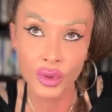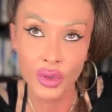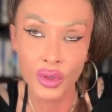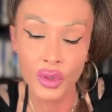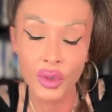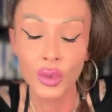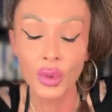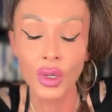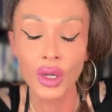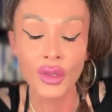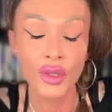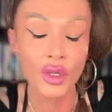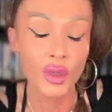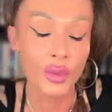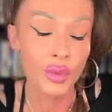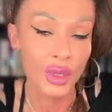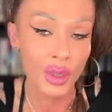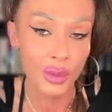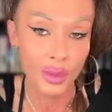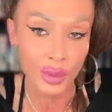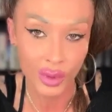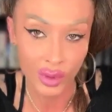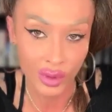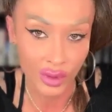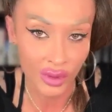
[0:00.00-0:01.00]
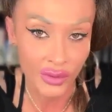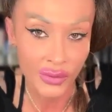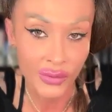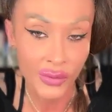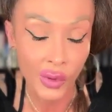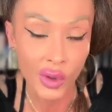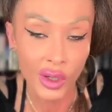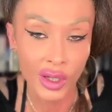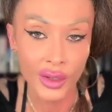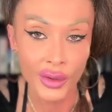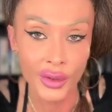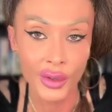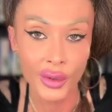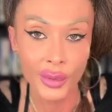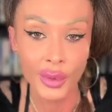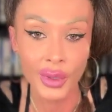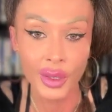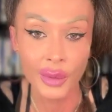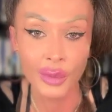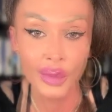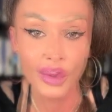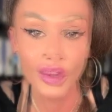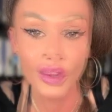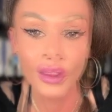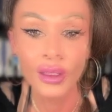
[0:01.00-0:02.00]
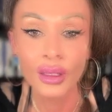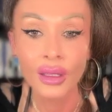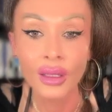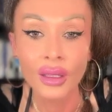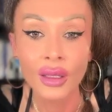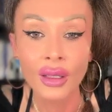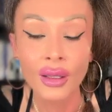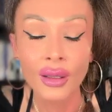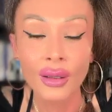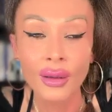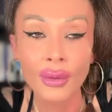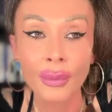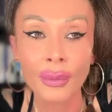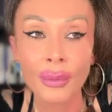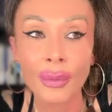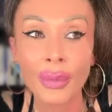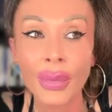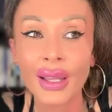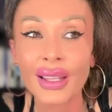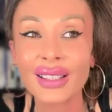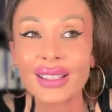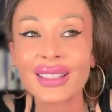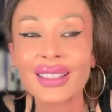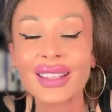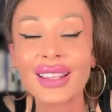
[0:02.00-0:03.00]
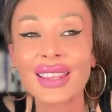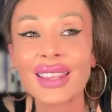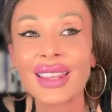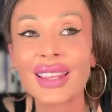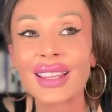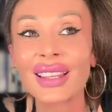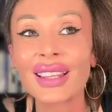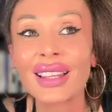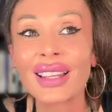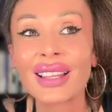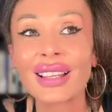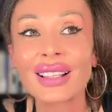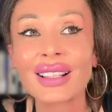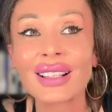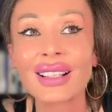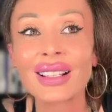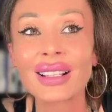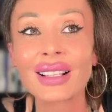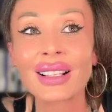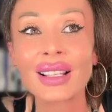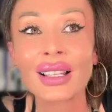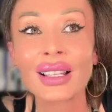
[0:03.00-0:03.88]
to other people, or for other people. But the thing is,